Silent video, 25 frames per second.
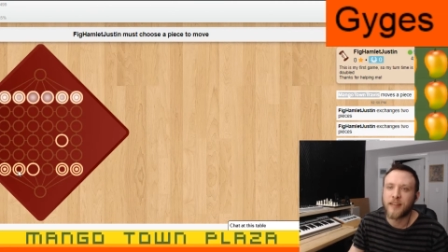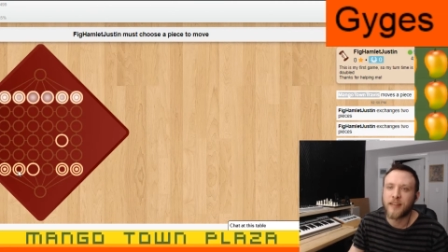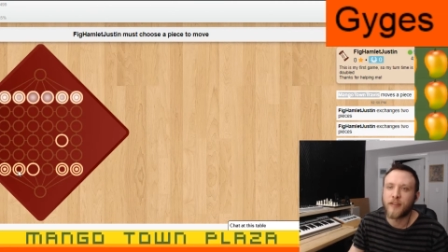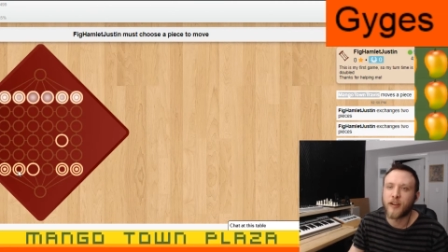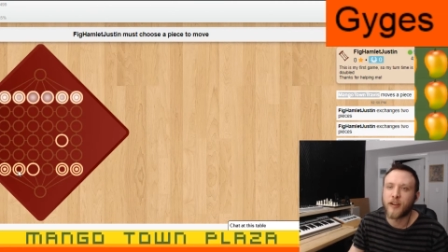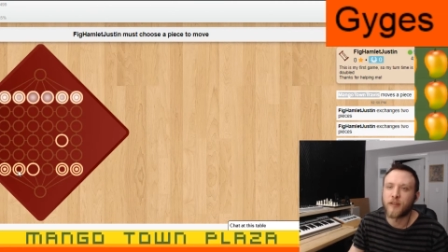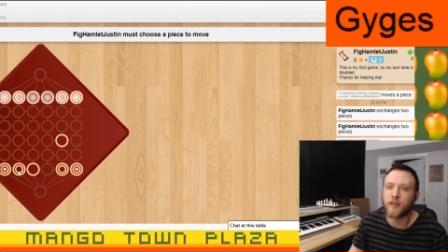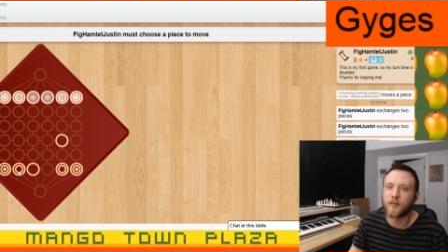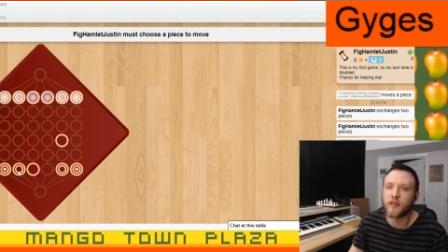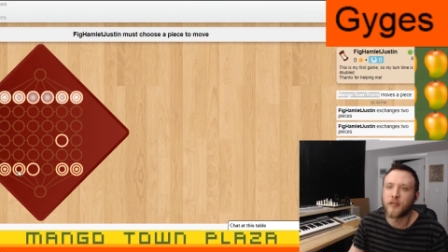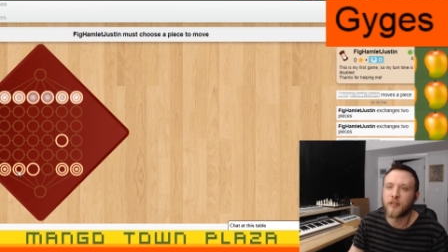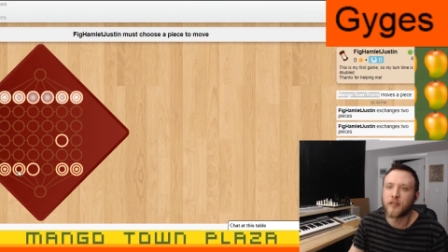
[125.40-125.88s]

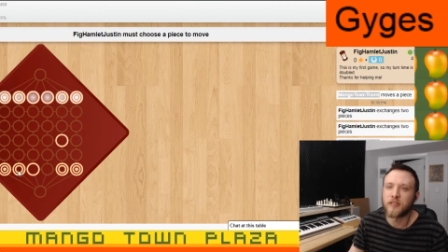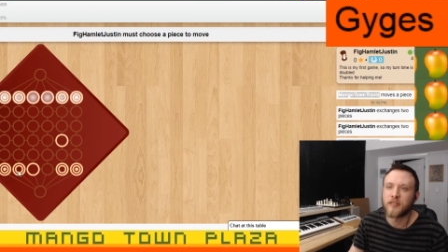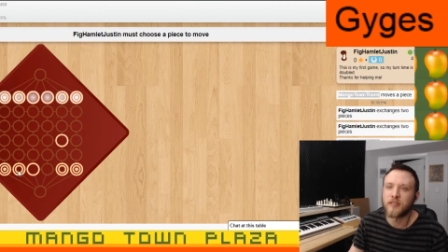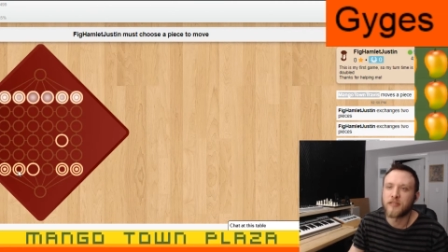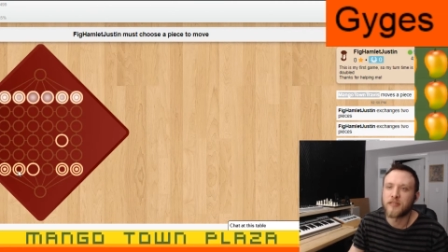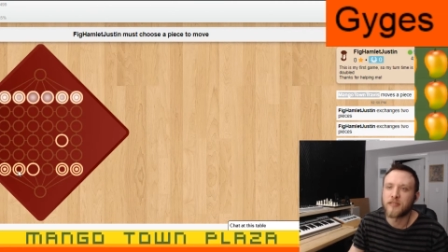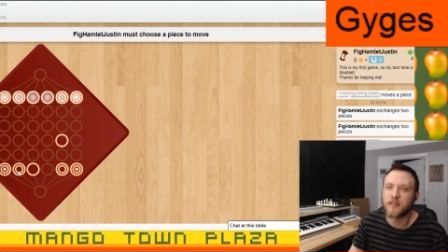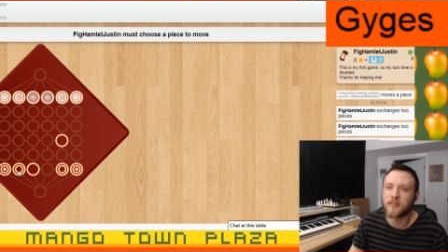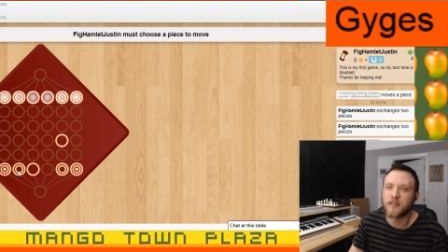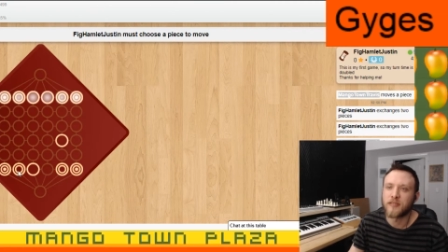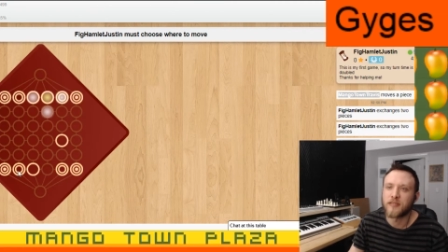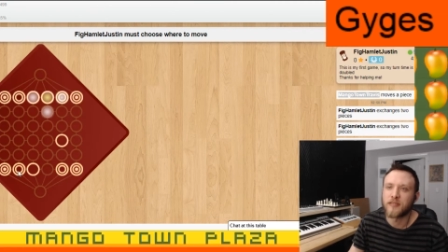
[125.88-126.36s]

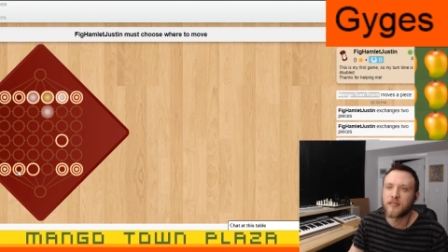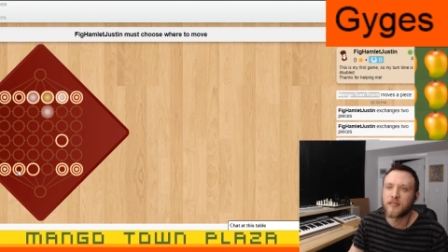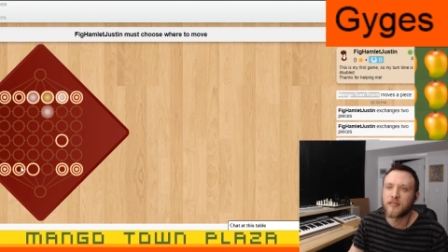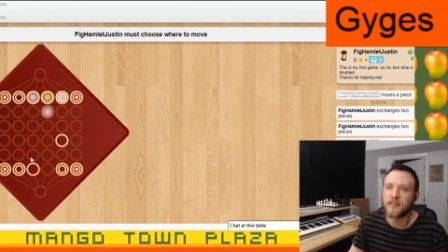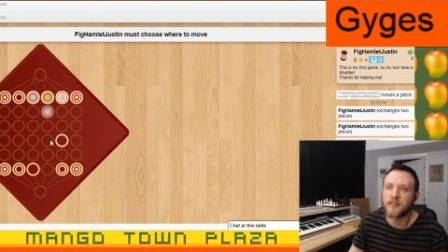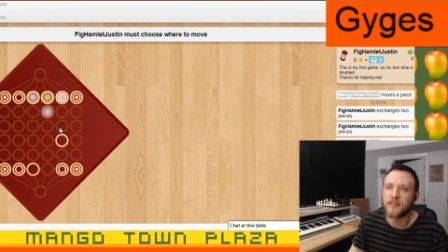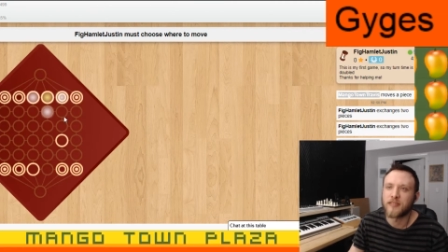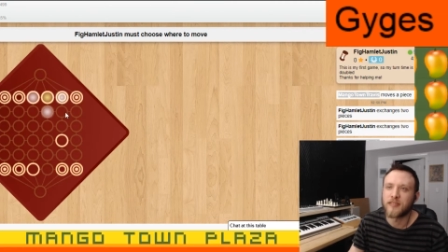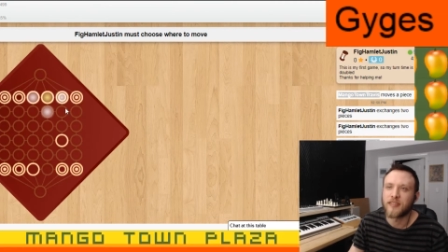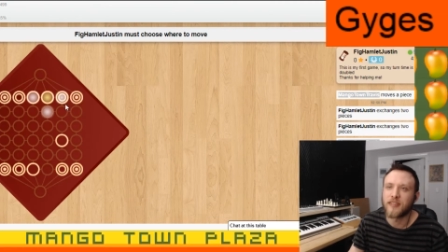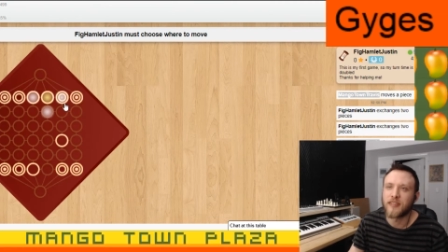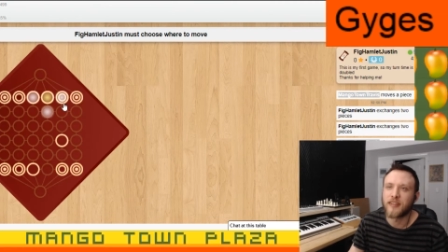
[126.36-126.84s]
helpful.
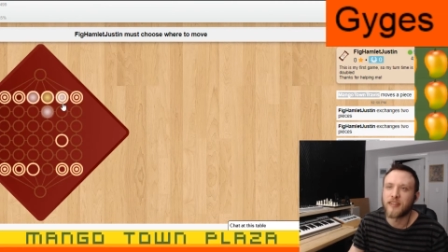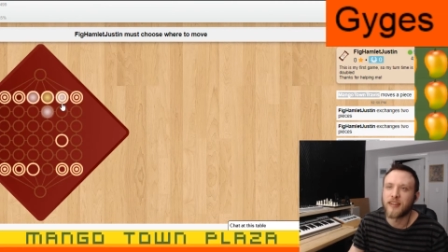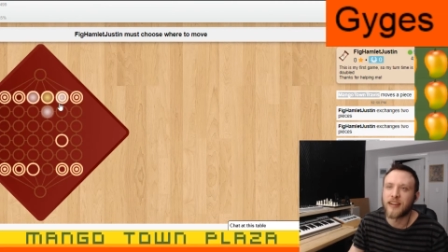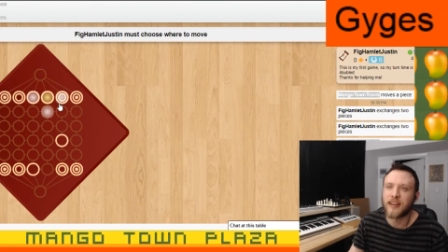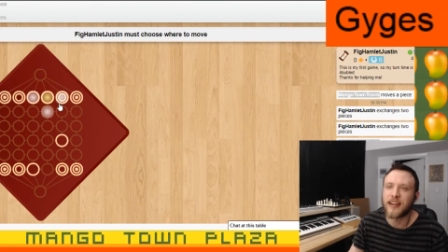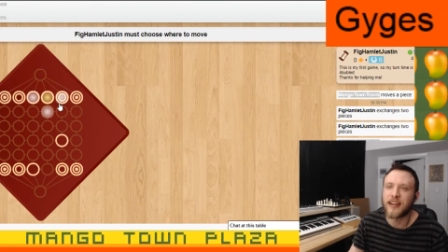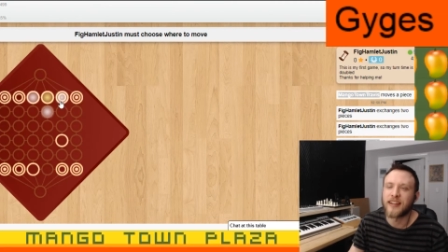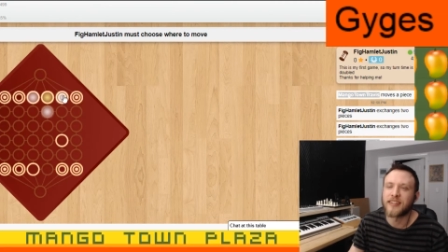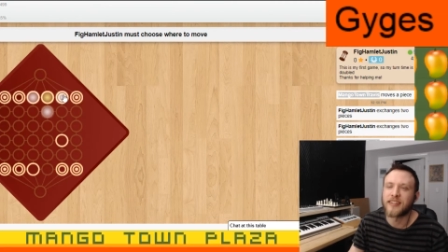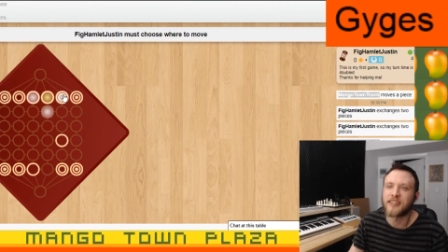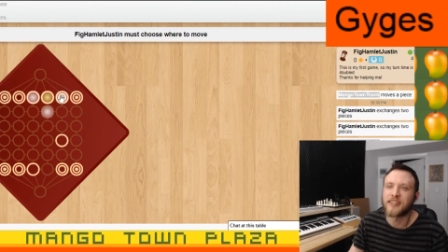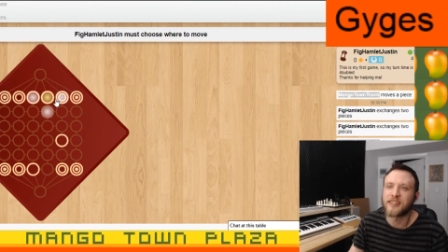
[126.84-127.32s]

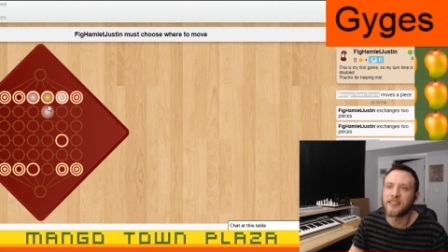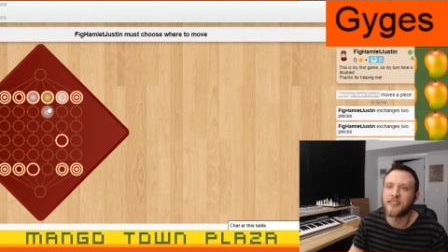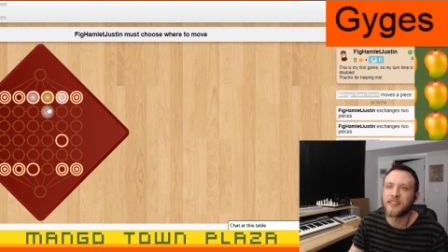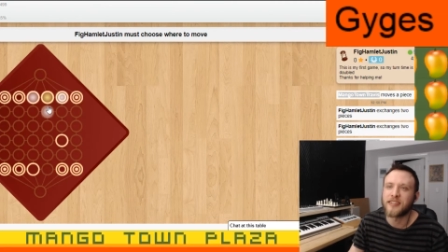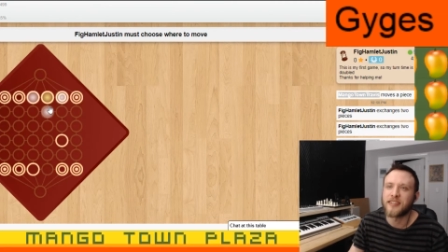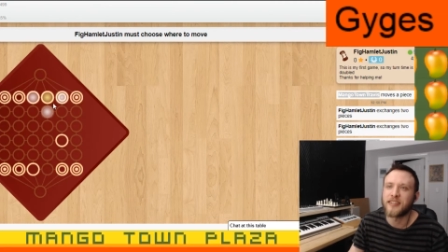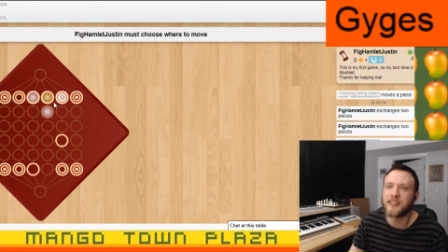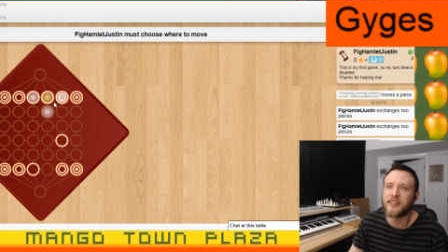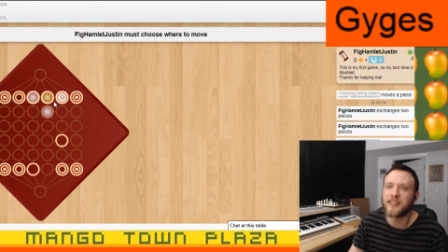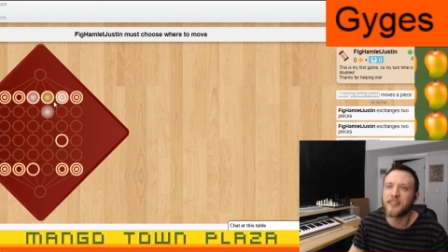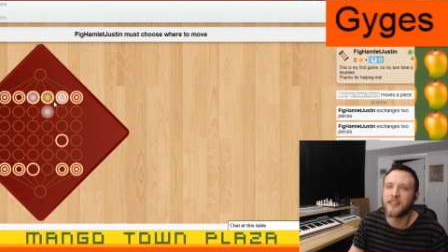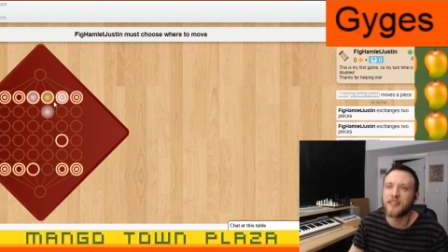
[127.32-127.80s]
I can just
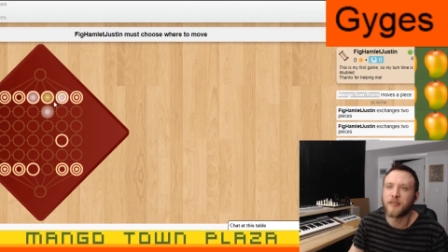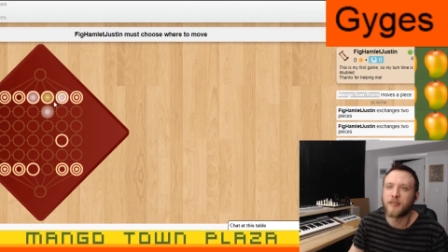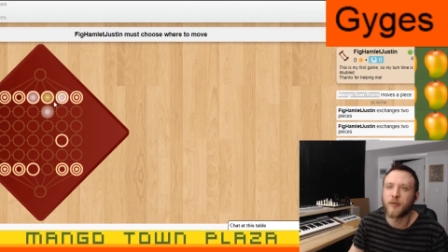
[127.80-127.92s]
see